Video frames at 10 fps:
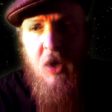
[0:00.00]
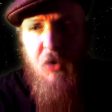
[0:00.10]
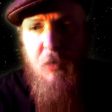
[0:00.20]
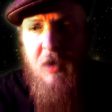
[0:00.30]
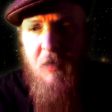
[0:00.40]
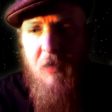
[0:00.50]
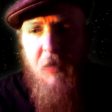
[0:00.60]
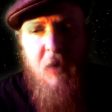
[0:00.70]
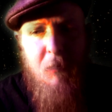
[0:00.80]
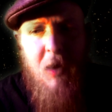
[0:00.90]
we get the
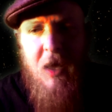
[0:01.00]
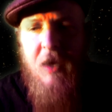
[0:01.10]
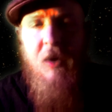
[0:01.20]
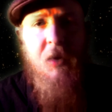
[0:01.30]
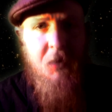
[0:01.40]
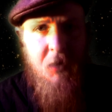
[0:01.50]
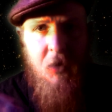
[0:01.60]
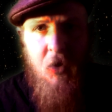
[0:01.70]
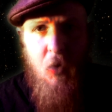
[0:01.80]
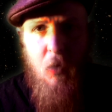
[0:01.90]
thematic
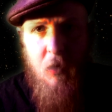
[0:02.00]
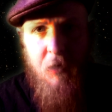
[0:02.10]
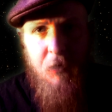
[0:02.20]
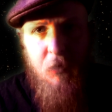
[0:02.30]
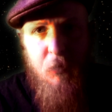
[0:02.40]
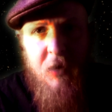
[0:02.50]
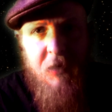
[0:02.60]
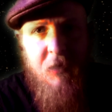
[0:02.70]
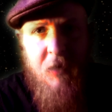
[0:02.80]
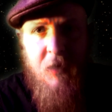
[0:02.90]
core, the
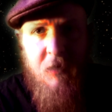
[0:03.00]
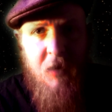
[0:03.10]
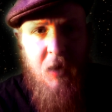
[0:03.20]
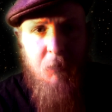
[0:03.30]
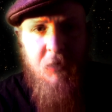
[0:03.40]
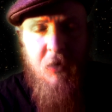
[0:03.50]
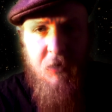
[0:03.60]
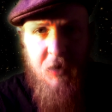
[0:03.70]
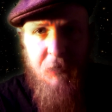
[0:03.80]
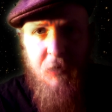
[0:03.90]
reason that these games are
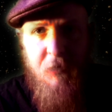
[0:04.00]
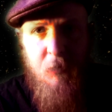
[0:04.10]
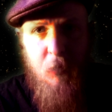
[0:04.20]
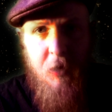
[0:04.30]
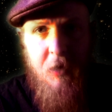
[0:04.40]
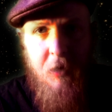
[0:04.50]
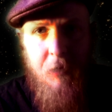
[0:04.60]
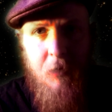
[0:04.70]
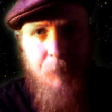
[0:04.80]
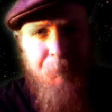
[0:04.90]
different from one another.